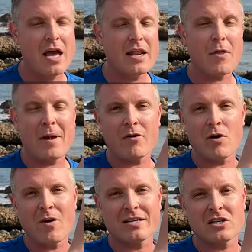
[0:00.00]
Now the
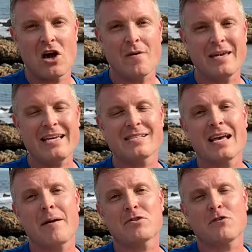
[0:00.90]
battery runtime is
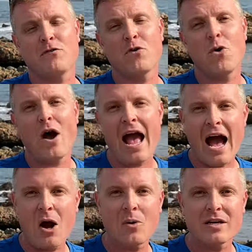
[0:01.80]
up to four
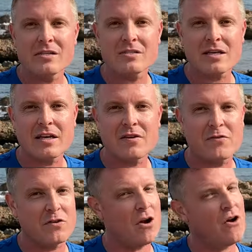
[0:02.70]
hours
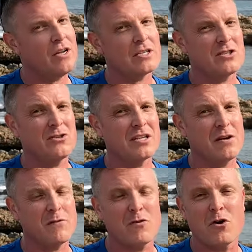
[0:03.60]
if you're only just using
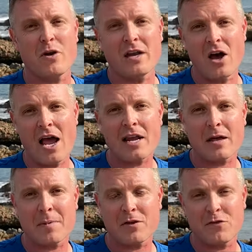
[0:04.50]
it very
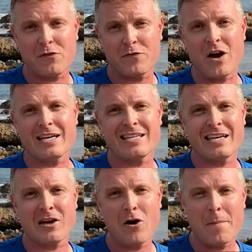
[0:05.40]
lightly, but if you're
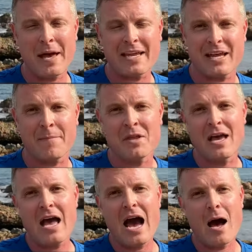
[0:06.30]
fighting and combating
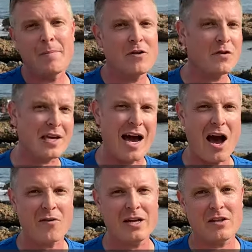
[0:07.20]
a bit of a
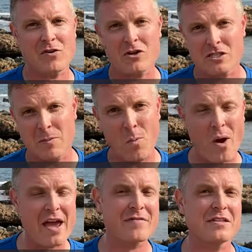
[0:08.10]
current, you've got some
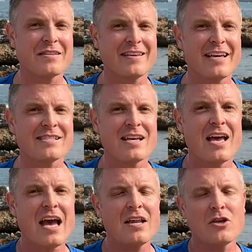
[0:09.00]
waves and things,
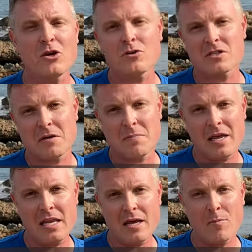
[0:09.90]
and you use the
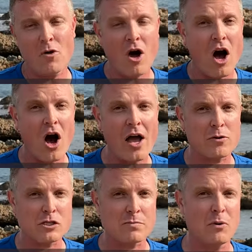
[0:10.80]
medium or the high
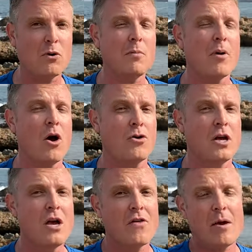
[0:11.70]
or sport mode,
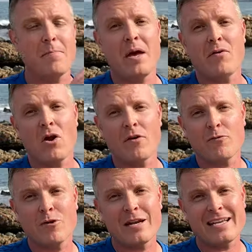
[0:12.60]
that battery life
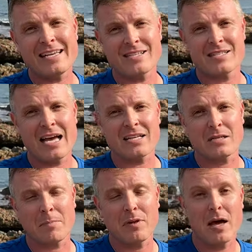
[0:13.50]
really does start
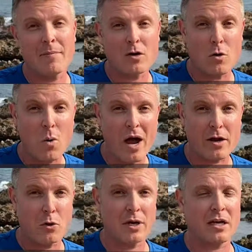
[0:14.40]
to plummet
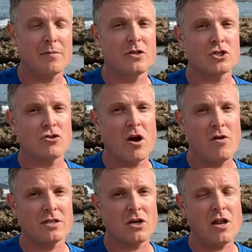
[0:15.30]
quite quickly with this
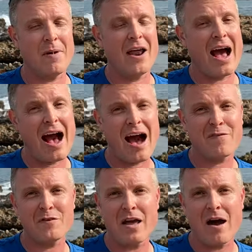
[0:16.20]
drone. It's only about
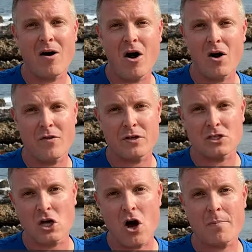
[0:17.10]
half an hour on the
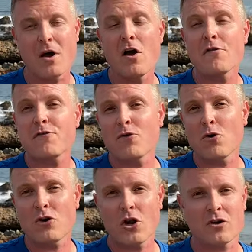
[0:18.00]
top
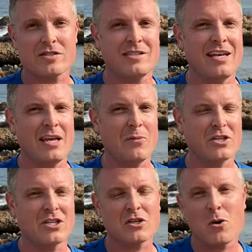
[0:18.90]
four knot setting,
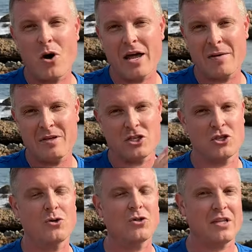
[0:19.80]
which is quite a bit
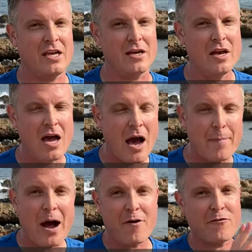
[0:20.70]
short there.
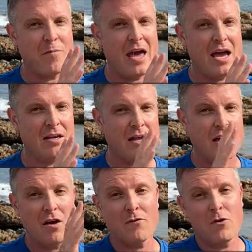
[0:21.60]
Apart from that,
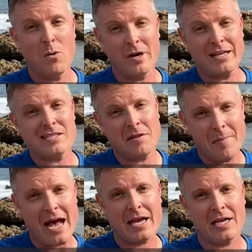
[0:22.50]
for what it is in the
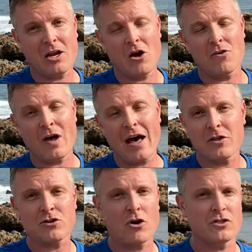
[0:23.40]
market of
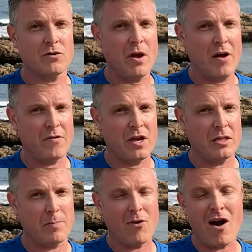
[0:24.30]
other drones around there,
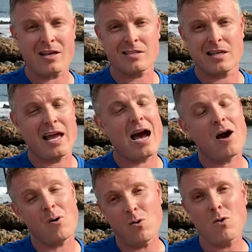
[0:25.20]
the price, they
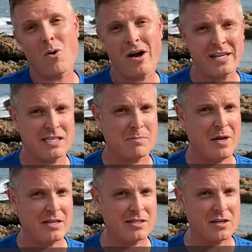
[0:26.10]
are all quite
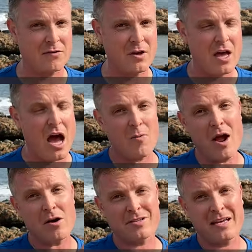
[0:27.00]
expensive,
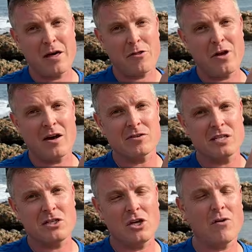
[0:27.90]
around a
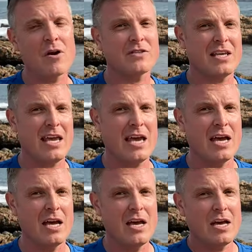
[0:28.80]
thousand euros here.